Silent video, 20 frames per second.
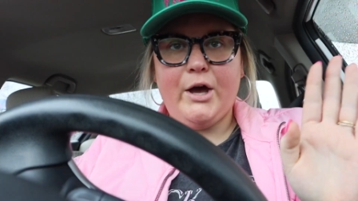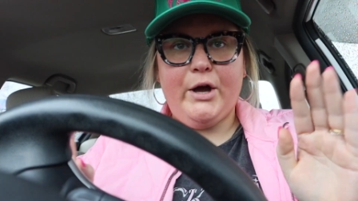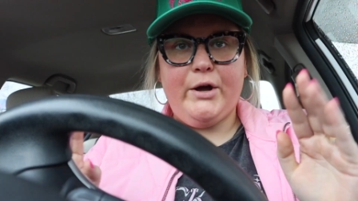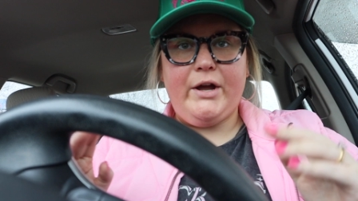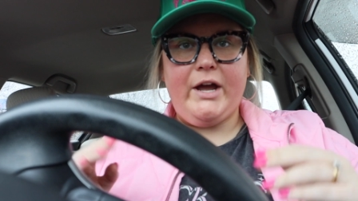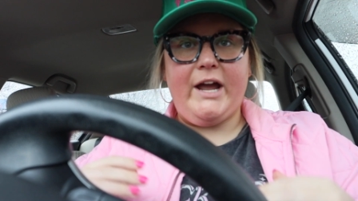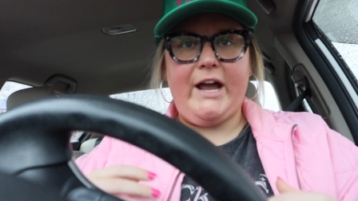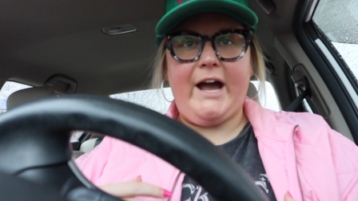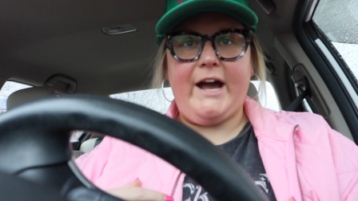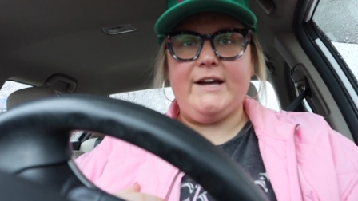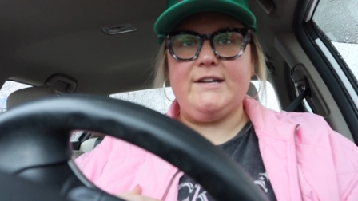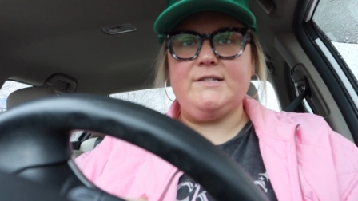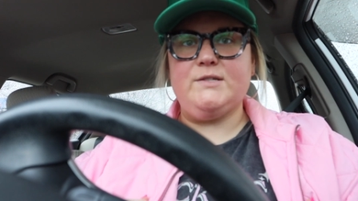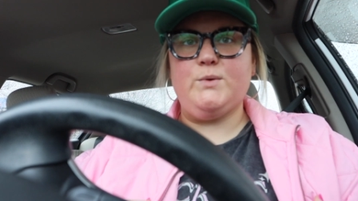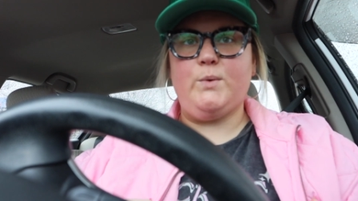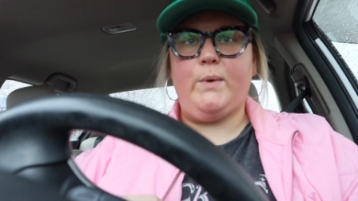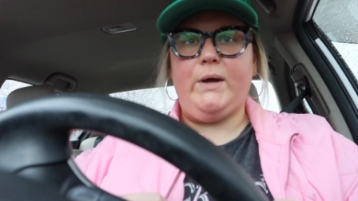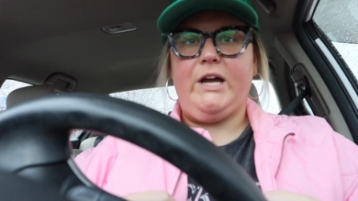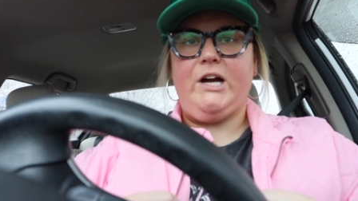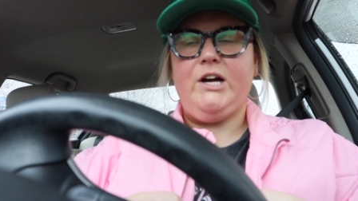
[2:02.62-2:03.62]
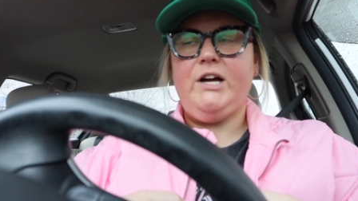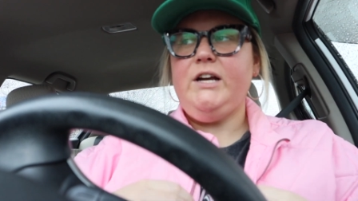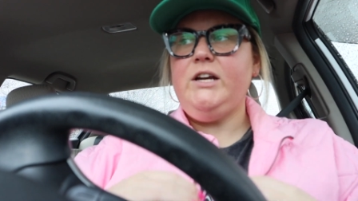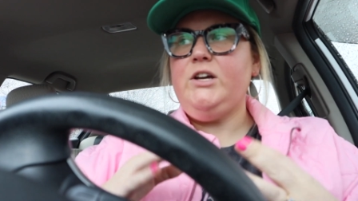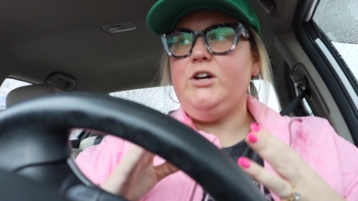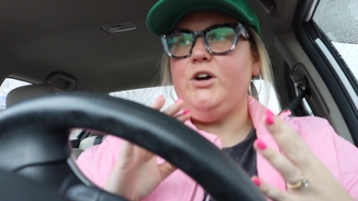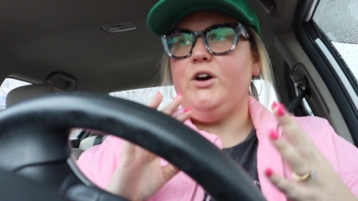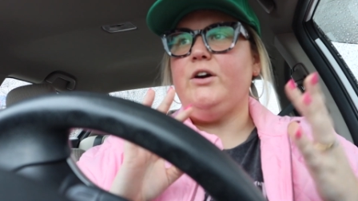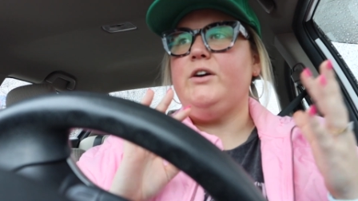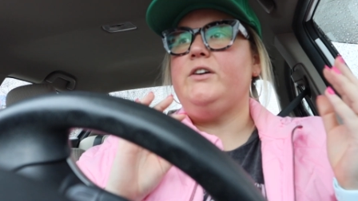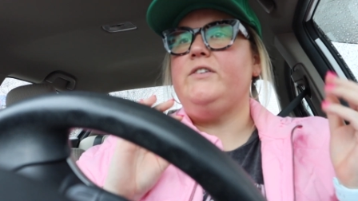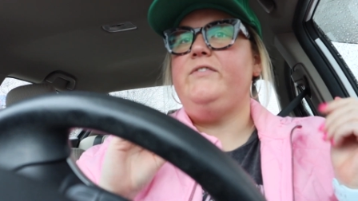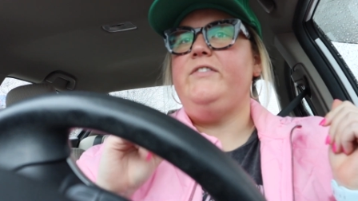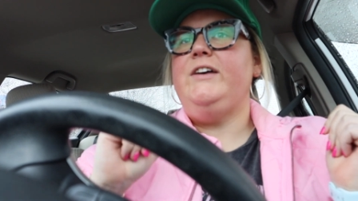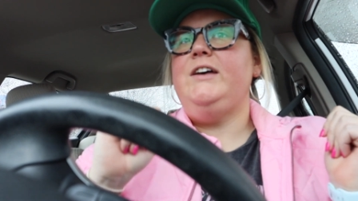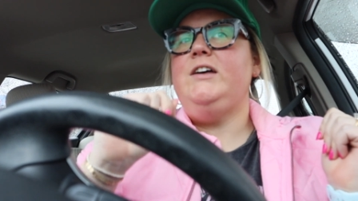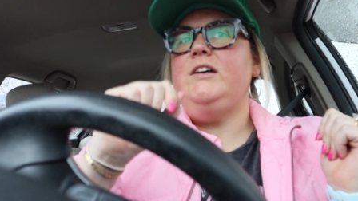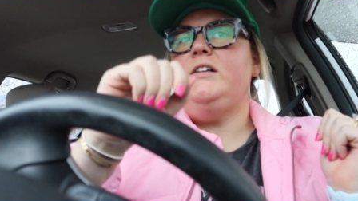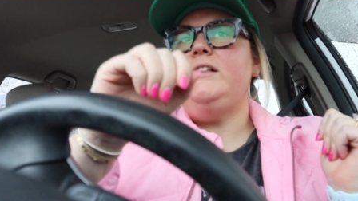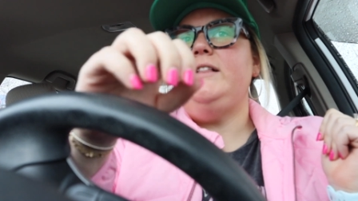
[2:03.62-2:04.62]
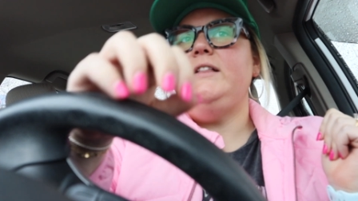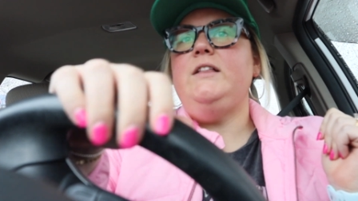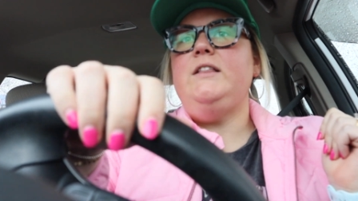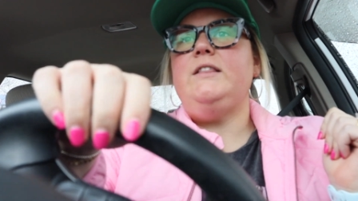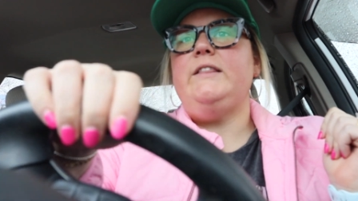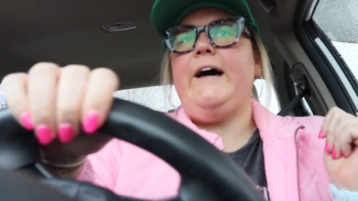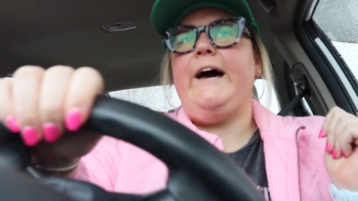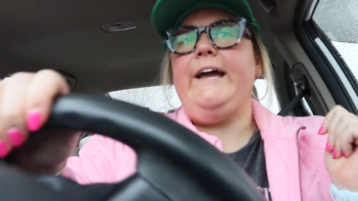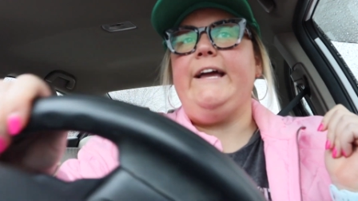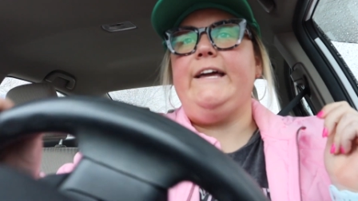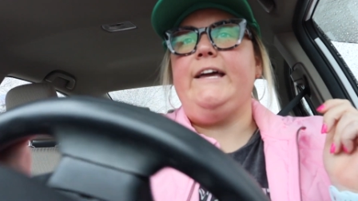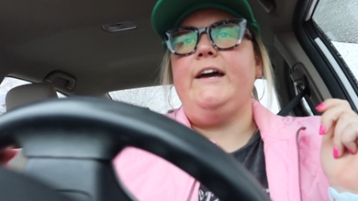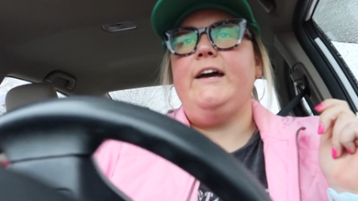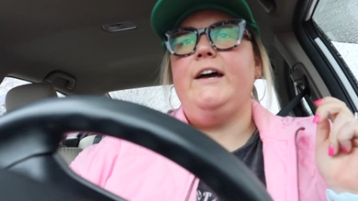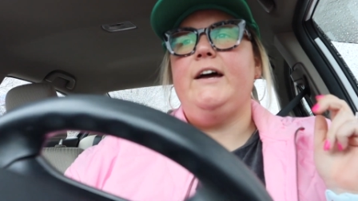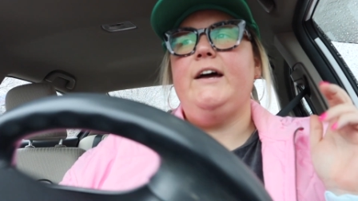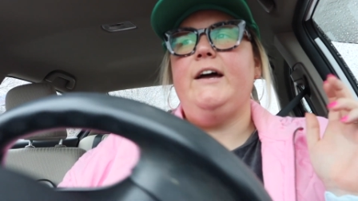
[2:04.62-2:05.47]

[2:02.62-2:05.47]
Okay guys, we are in Cookeville, like